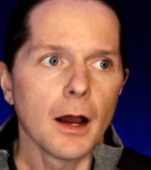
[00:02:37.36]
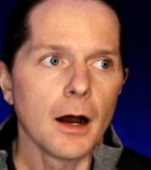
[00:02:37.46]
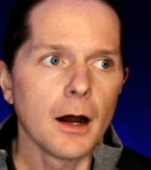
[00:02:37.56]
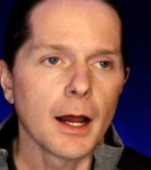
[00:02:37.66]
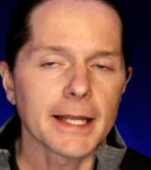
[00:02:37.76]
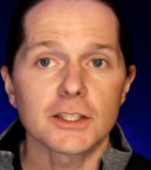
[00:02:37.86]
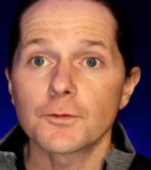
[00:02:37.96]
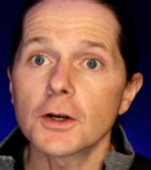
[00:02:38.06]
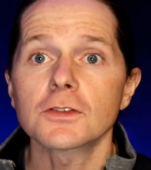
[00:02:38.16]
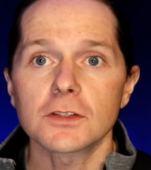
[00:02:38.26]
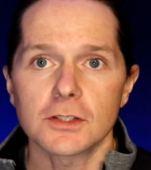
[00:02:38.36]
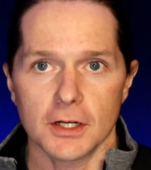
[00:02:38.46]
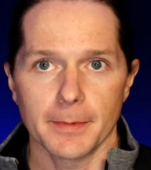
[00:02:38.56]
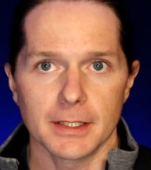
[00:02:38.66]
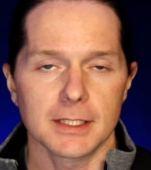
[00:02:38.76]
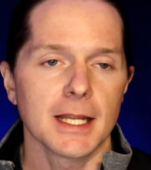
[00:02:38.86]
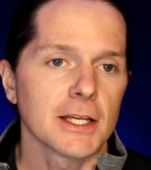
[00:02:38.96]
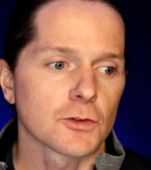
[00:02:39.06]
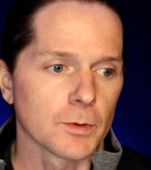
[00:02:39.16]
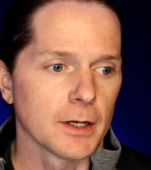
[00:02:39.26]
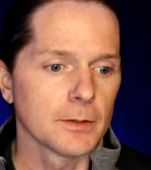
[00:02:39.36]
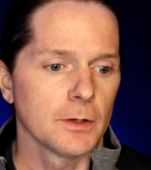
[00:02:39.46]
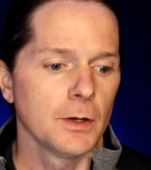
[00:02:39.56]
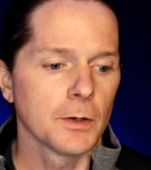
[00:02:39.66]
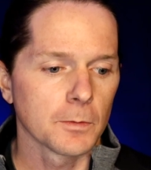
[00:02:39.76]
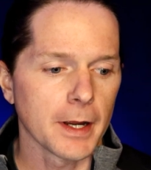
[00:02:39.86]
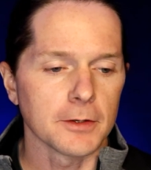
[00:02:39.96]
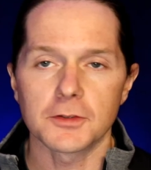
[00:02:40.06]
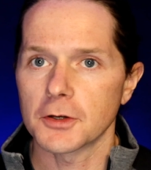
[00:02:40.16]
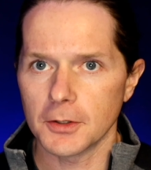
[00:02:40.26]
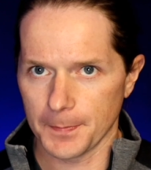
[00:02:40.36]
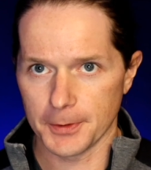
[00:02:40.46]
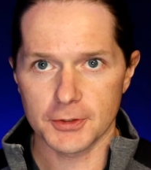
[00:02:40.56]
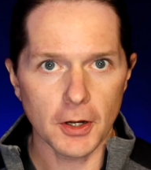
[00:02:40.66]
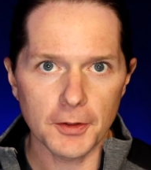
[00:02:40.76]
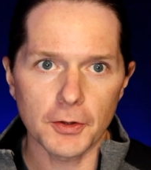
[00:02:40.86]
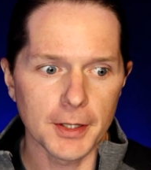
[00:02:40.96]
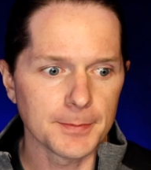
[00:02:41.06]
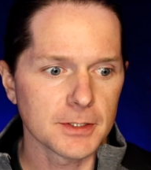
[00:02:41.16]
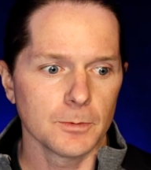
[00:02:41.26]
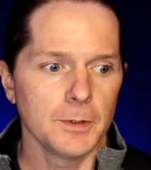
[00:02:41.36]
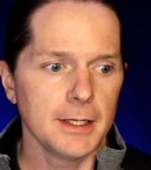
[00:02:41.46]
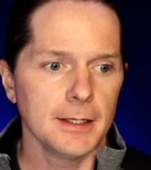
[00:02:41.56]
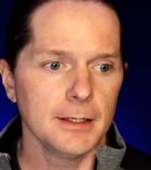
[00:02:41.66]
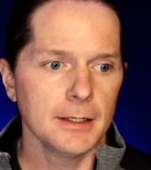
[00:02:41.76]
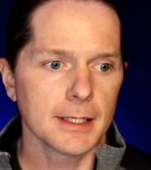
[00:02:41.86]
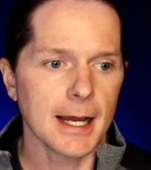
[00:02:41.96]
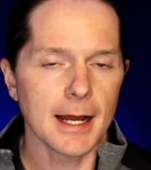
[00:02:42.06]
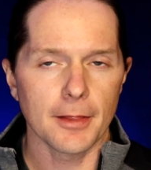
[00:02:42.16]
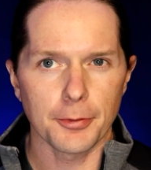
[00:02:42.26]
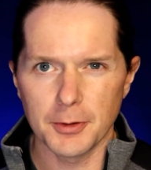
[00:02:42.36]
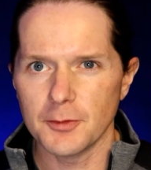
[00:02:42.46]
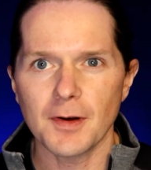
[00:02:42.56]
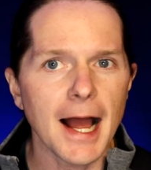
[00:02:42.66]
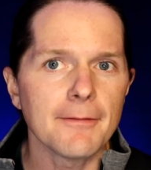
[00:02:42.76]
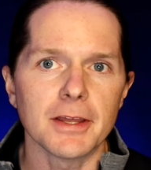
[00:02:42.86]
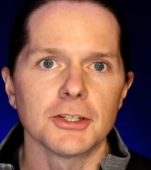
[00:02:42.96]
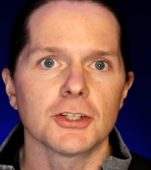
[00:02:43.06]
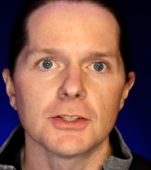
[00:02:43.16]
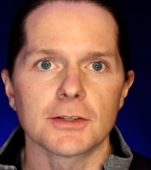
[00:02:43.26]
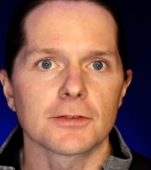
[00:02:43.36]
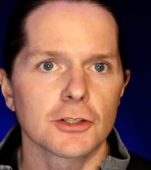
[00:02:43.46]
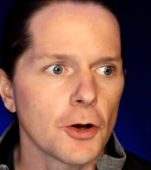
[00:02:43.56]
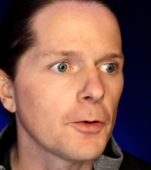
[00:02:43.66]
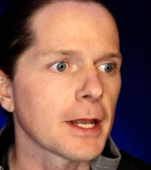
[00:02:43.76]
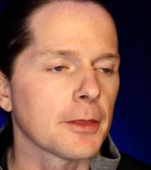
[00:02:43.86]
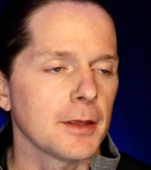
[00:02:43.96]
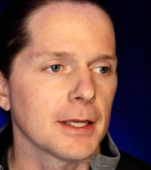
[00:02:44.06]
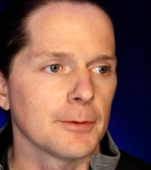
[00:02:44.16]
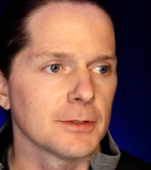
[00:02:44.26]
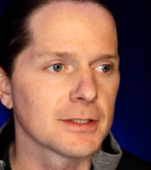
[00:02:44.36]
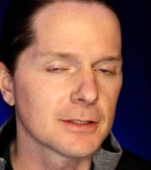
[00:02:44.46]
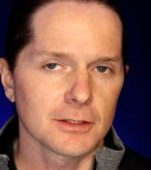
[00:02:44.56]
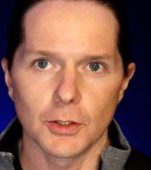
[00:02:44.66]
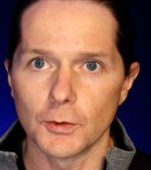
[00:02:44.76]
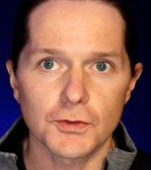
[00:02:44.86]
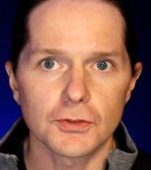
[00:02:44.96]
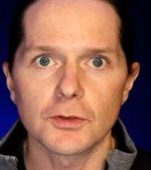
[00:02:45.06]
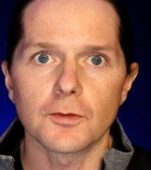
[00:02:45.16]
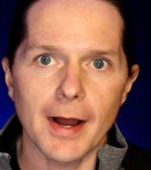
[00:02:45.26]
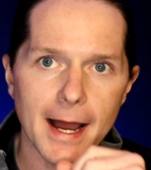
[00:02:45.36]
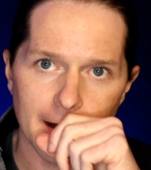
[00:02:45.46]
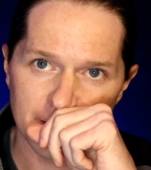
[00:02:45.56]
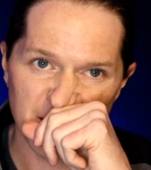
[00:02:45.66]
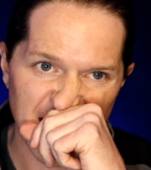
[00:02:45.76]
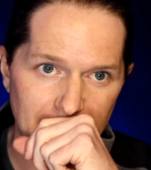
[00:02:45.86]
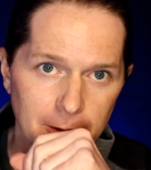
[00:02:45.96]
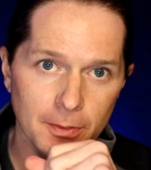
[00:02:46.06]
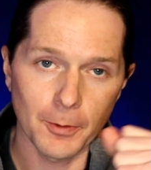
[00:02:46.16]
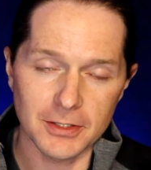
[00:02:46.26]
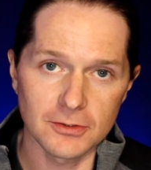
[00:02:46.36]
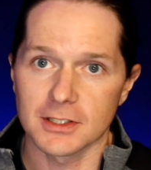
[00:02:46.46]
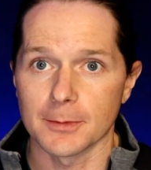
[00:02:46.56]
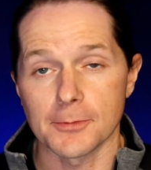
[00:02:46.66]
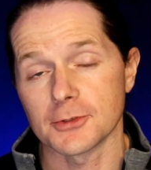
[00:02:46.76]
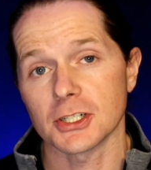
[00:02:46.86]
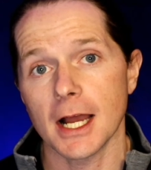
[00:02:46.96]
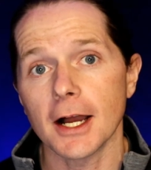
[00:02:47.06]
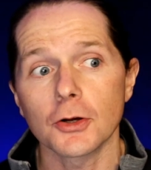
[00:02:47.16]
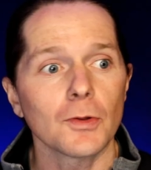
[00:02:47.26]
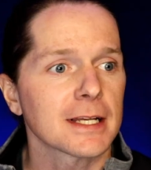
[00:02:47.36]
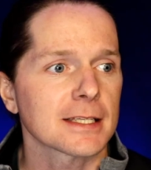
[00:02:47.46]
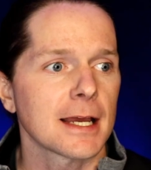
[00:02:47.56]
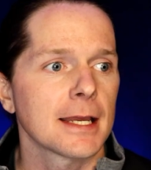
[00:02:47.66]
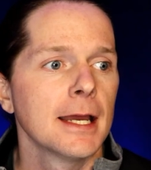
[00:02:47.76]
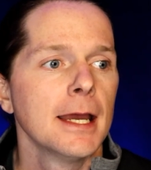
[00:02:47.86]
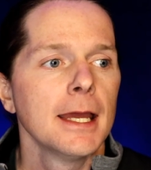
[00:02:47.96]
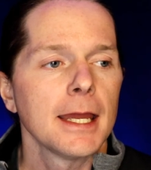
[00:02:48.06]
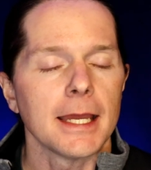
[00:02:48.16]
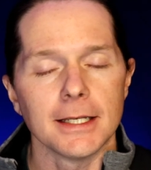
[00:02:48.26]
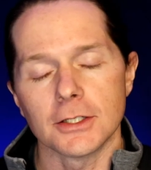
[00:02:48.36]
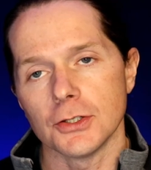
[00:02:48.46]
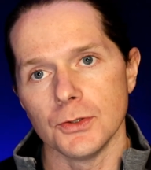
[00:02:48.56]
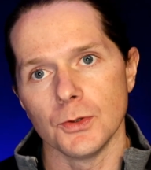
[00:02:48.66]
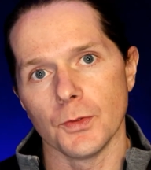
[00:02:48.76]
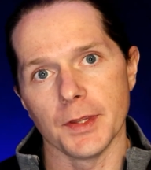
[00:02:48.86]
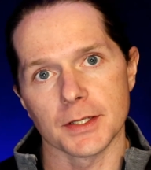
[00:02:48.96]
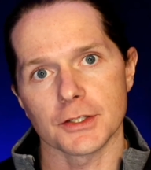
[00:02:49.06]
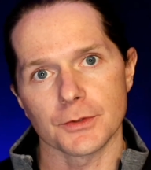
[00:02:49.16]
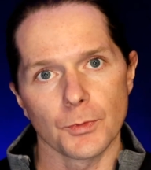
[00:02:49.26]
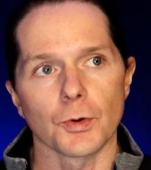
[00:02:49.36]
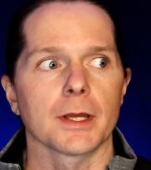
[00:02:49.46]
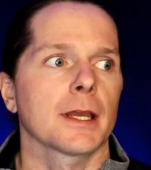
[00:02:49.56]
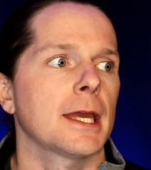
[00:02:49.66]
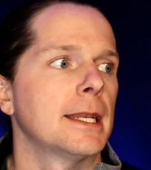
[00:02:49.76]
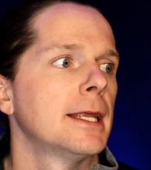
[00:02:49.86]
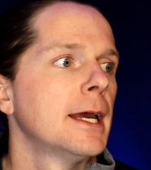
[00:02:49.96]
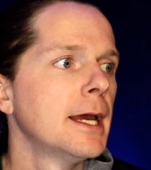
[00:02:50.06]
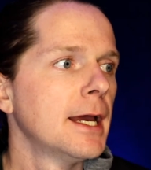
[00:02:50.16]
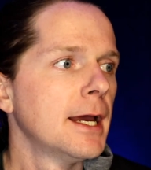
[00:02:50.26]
I guess first let's talk about today's run, right? You saw the clips. We got 3 to 5 inches of snow, and I think it was closer to 5 out in the western suburb of Chicago last night into this morning. And